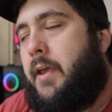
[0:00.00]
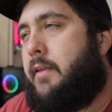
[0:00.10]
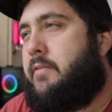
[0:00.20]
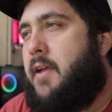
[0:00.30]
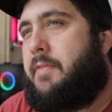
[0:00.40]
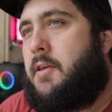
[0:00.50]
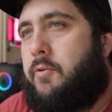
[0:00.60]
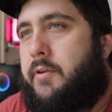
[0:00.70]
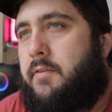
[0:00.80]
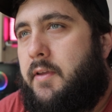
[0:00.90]
It's not the
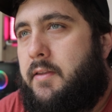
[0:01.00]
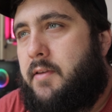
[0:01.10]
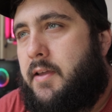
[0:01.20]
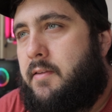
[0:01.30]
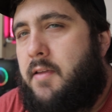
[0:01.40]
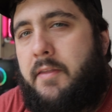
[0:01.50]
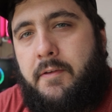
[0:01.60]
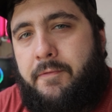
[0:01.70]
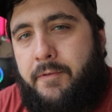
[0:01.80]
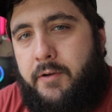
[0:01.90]
oldest lens, like it's not
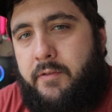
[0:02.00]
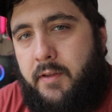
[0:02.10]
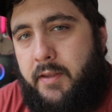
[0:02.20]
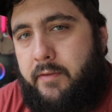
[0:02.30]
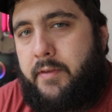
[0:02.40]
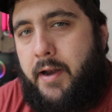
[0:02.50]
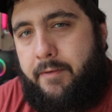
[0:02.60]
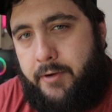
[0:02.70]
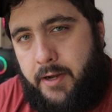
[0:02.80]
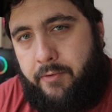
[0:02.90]
the first lens that I
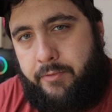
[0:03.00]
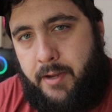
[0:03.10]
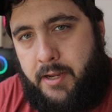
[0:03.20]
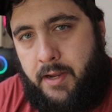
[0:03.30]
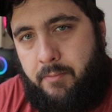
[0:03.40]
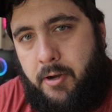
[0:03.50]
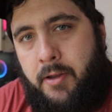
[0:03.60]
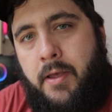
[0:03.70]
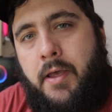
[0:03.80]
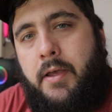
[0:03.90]
ever got with my camera.
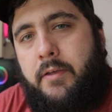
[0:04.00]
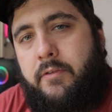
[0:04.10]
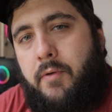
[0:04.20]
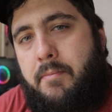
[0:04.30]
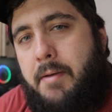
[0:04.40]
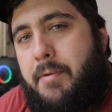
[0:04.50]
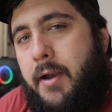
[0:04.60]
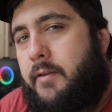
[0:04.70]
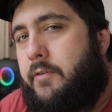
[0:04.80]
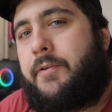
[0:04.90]
So when my
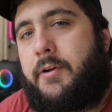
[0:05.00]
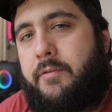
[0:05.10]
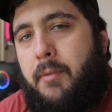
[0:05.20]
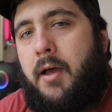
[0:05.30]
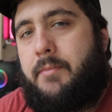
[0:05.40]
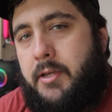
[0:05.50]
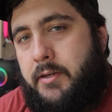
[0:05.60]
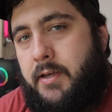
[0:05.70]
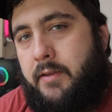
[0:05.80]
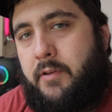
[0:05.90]
parents first bought me a
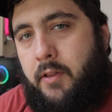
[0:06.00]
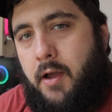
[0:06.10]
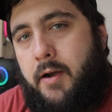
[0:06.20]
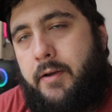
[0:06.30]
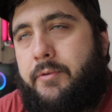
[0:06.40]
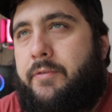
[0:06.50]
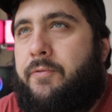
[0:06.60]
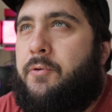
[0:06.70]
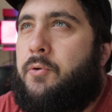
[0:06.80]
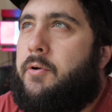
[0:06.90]
DSLR, it was
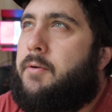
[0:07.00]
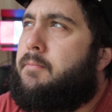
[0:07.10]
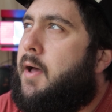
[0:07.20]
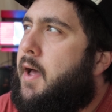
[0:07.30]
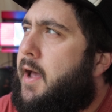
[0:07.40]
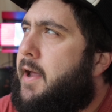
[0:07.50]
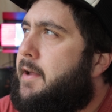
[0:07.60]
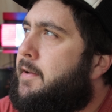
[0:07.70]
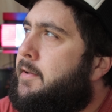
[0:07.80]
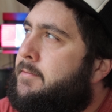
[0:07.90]
for
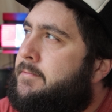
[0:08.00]
my